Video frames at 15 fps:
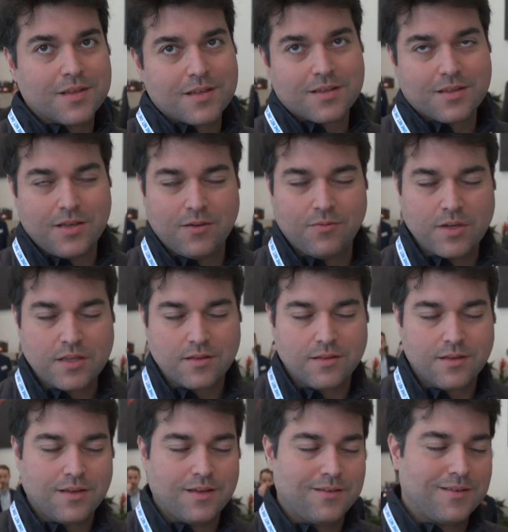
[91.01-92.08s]
Uh, Was,
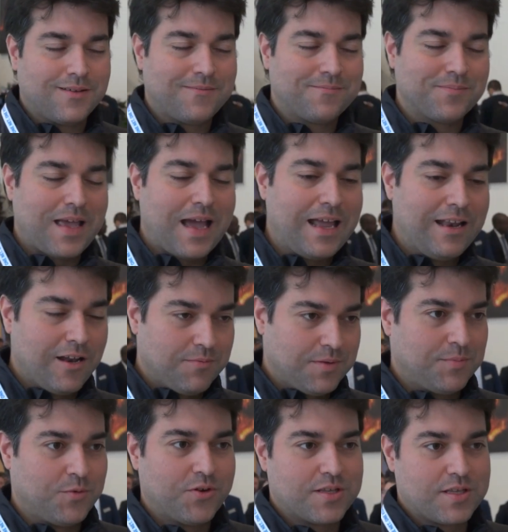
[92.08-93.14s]
uh, I love
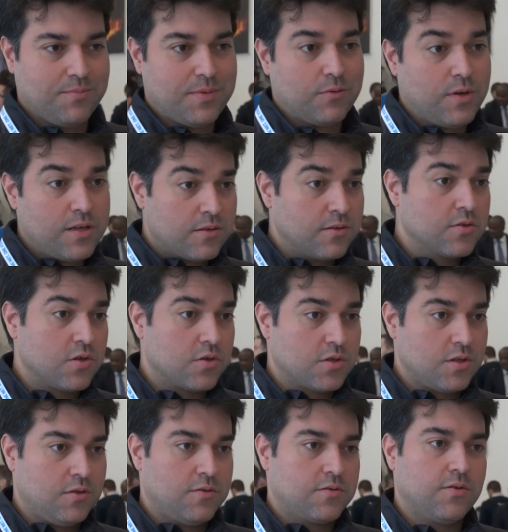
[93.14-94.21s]
democracy, but Winston
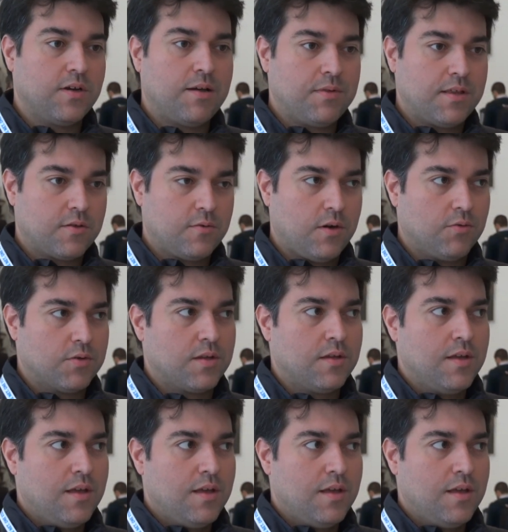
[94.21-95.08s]
Churchill used to have this quote